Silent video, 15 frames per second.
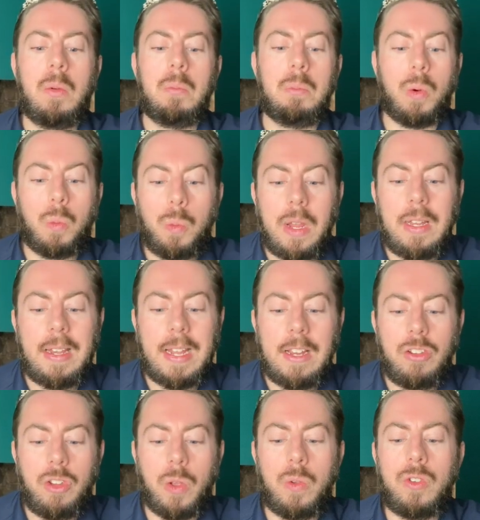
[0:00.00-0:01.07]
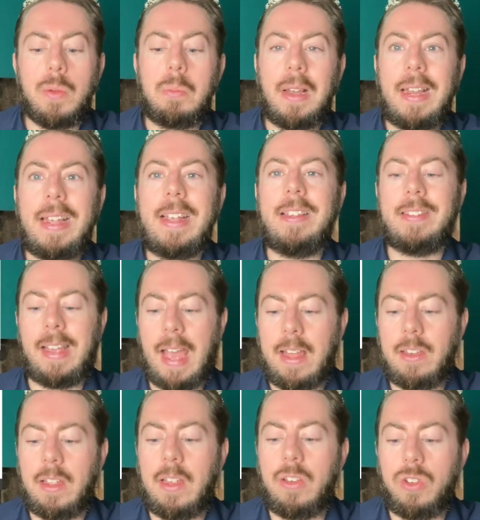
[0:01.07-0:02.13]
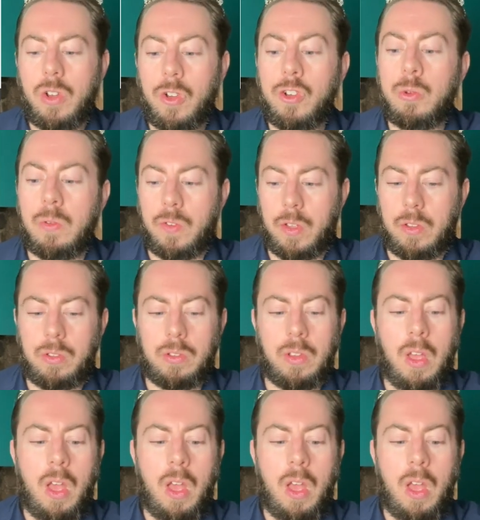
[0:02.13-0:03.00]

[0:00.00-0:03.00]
but we need you to please get in touch with us.